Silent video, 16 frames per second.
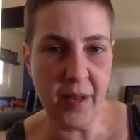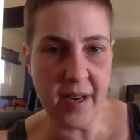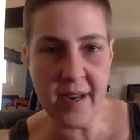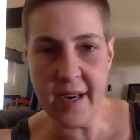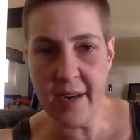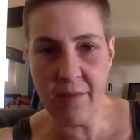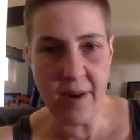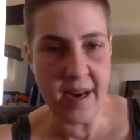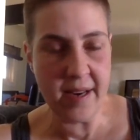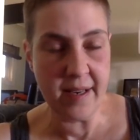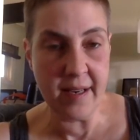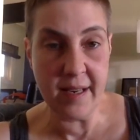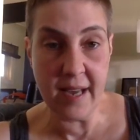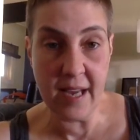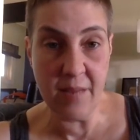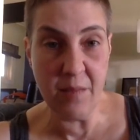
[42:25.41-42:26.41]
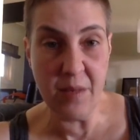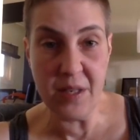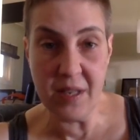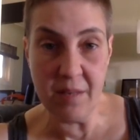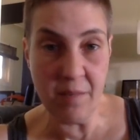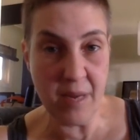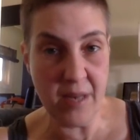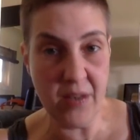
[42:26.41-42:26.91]
a high-ranking
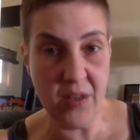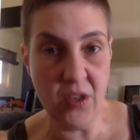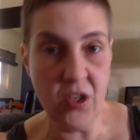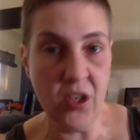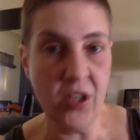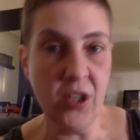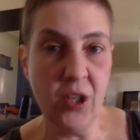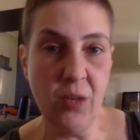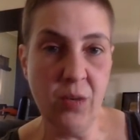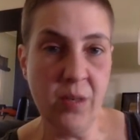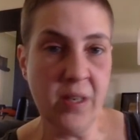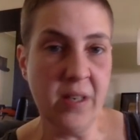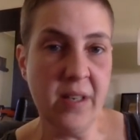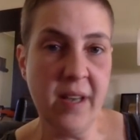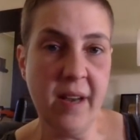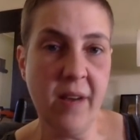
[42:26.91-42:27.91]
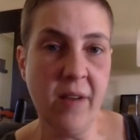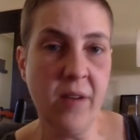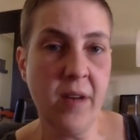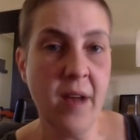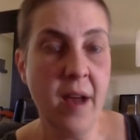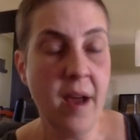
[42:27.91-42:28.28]
Edmonton-based judge who was in town.